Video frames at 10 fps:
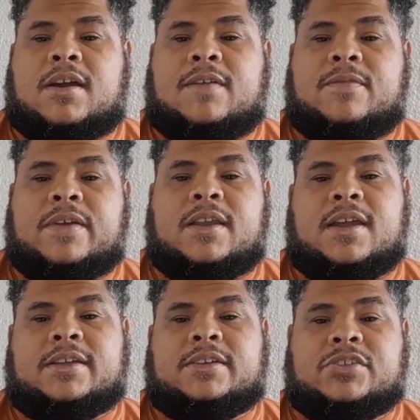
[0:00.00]
I feel
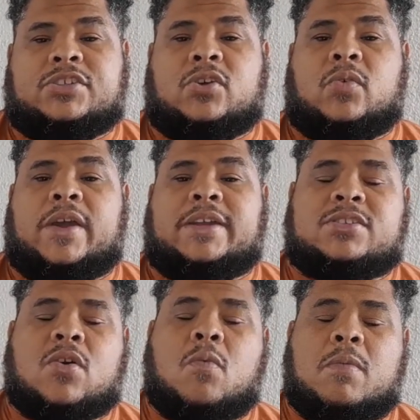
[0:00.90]
like the show had
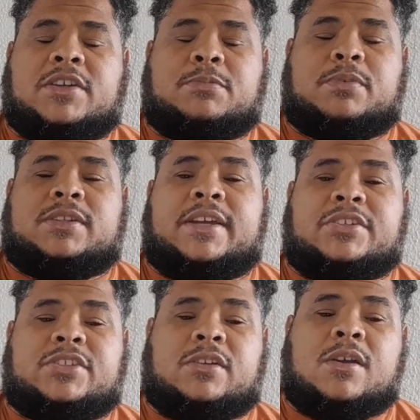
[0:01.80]
so much
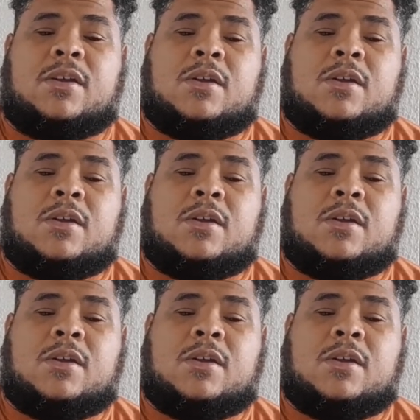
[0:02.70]
potential,